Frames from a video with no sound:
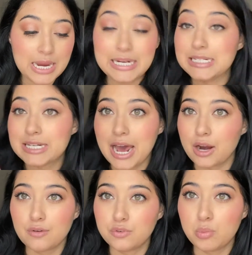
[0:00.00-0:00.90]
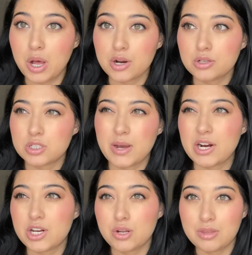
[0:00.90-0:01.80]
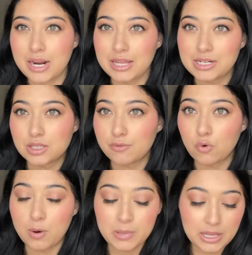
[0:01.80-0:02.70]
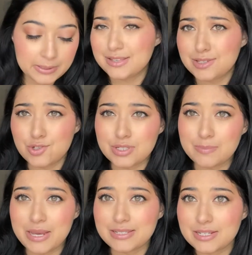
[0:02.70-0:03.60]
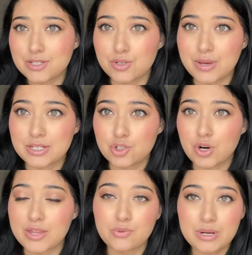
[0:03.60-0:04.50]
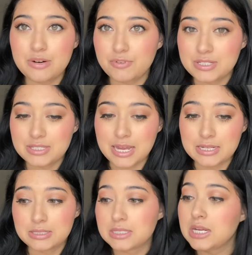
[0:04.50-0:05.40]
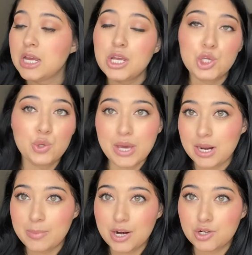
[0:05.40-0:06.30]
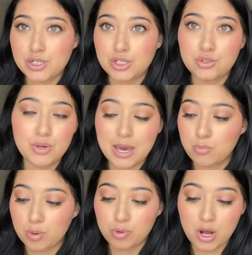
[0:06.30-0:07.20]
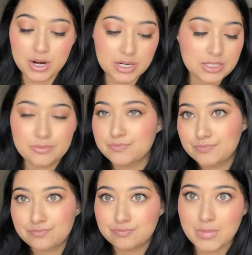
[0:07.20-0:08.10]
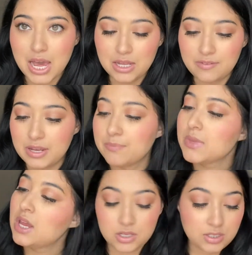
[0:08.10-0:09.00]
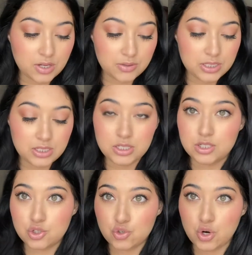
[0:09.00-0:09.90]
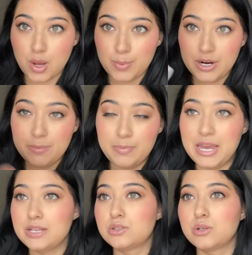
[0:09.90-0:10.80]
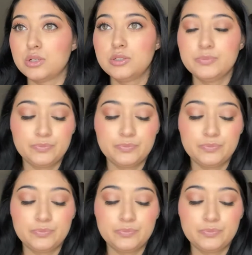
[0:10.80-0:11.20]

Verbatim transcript: an entire full bottle, so I already knew that I liked the formula. This is just amazing because you get to try three different scents, you get a better deal, you get more product. I love it. So this is strawberry basil